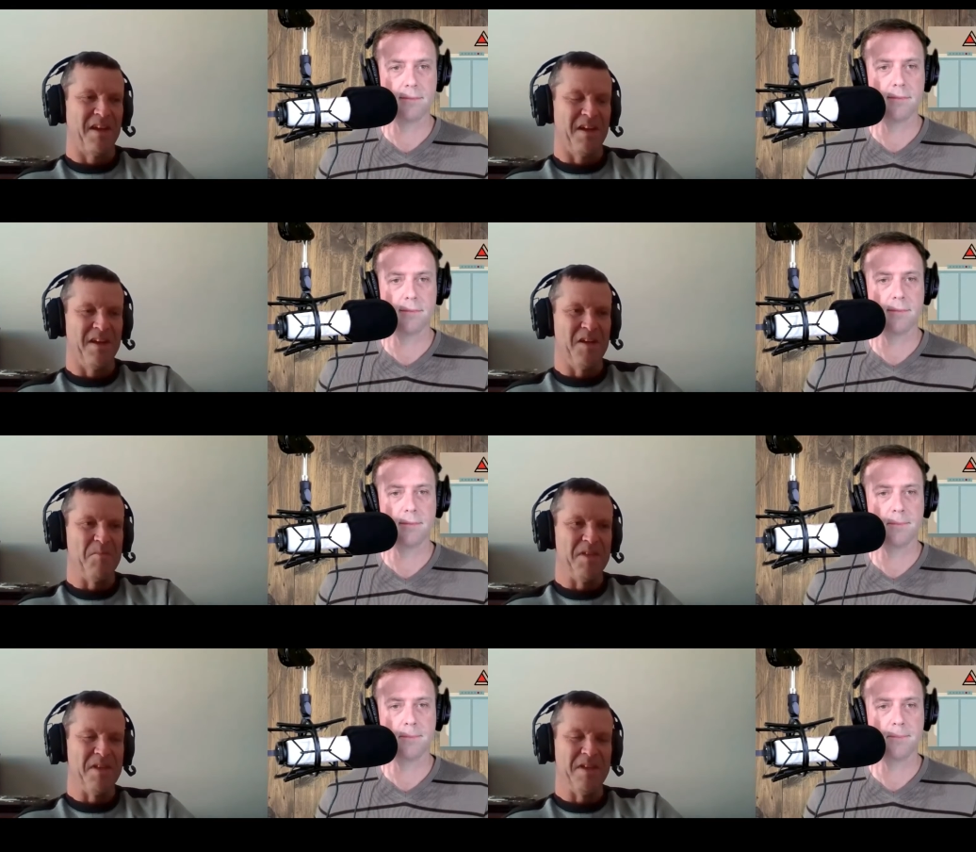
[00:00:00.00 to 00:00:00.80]

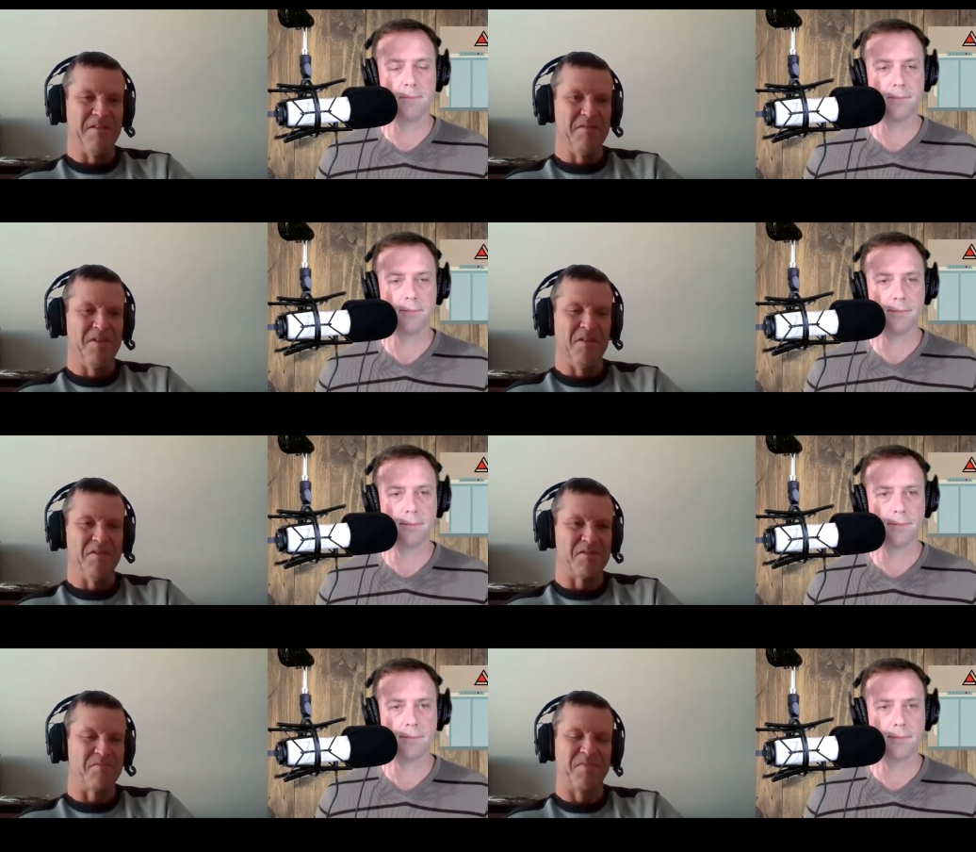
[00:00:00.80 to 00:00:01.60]
Speaker 1: um, and then you know
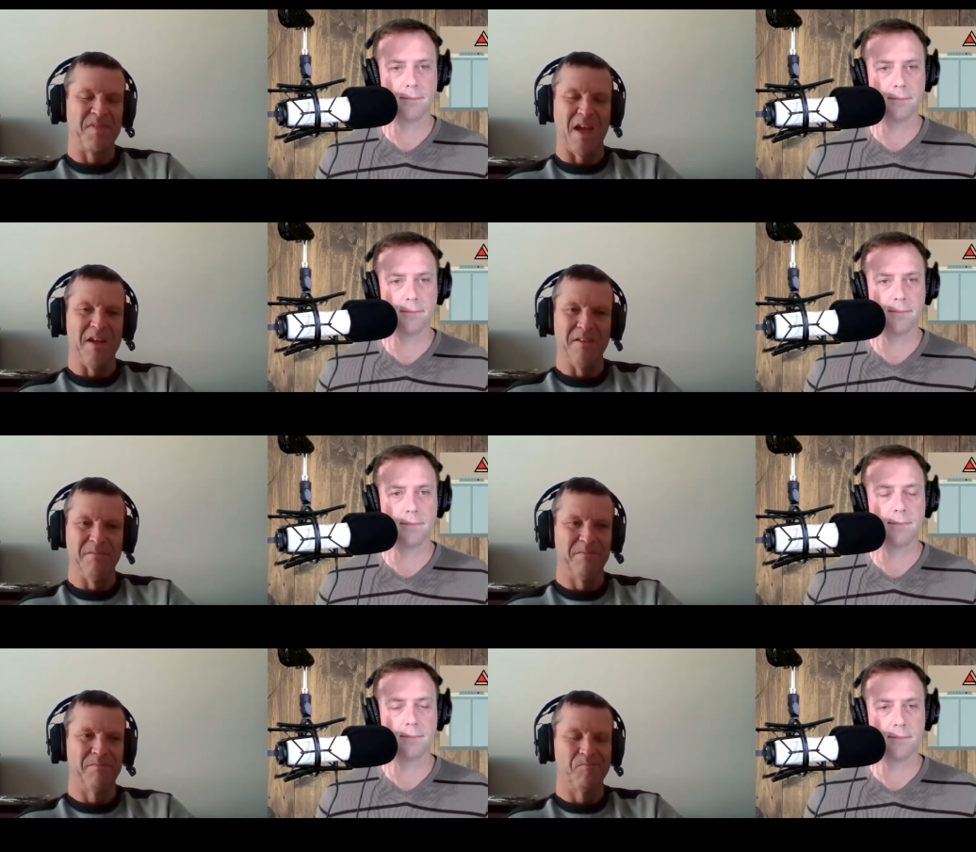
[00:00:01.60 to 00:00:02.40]
just kind of
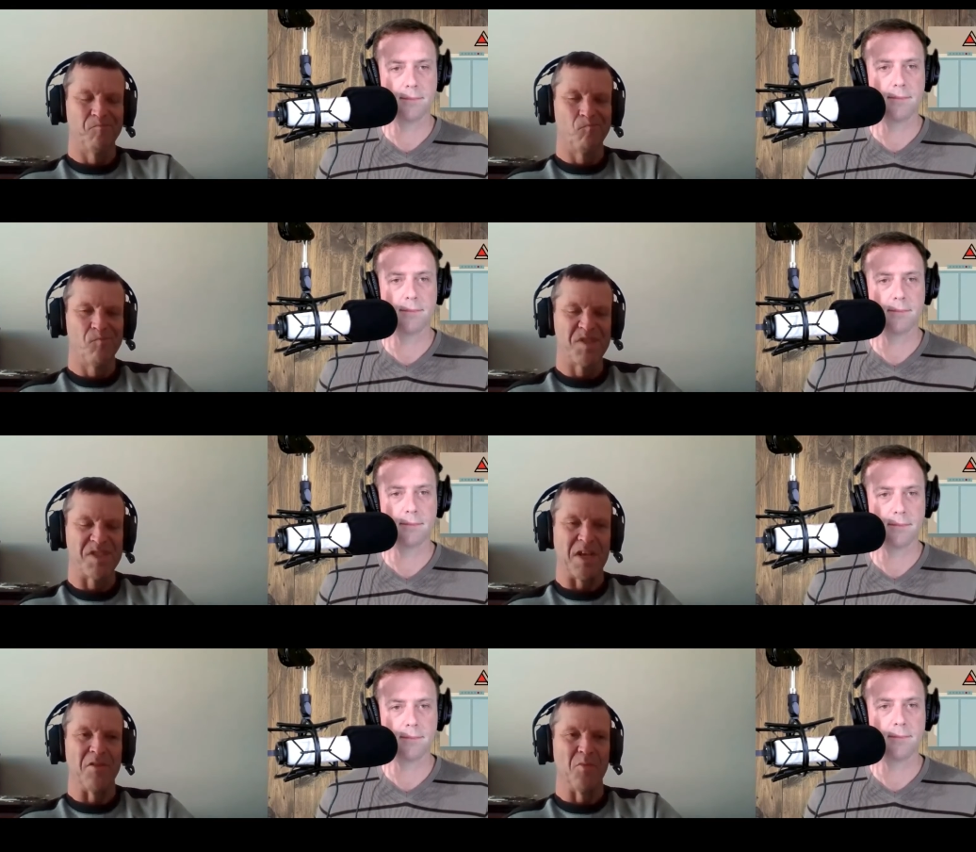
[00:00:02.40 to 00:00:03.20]

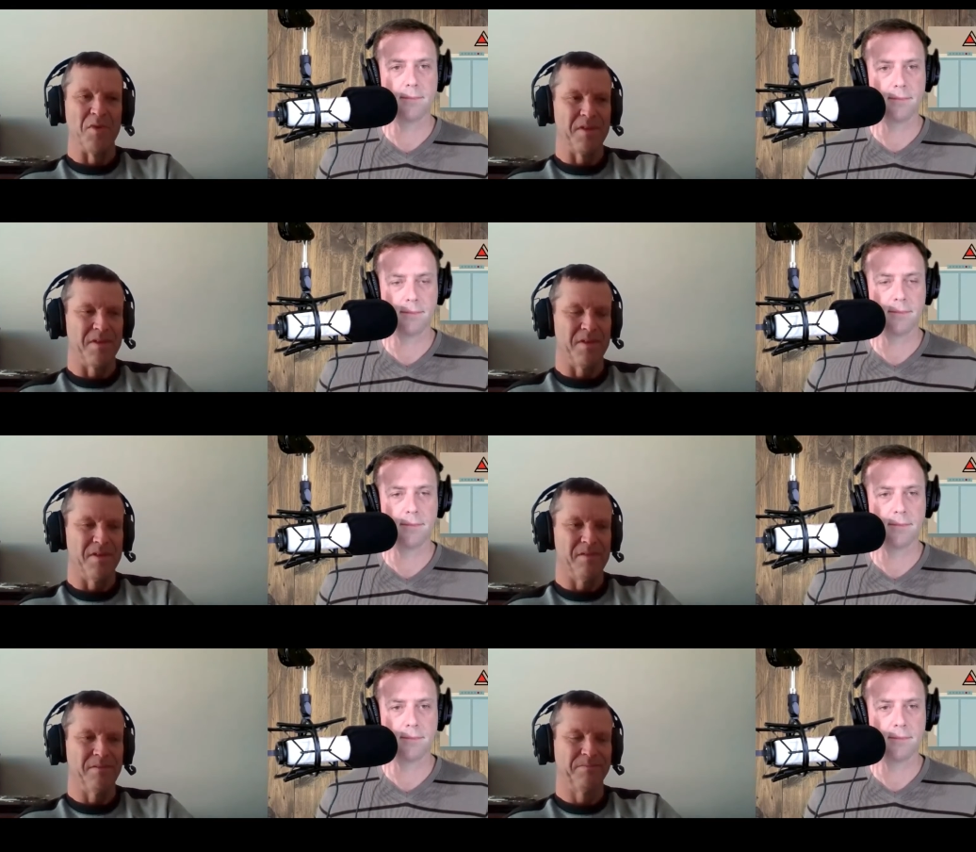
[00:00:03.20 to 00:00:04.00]
settled with uh,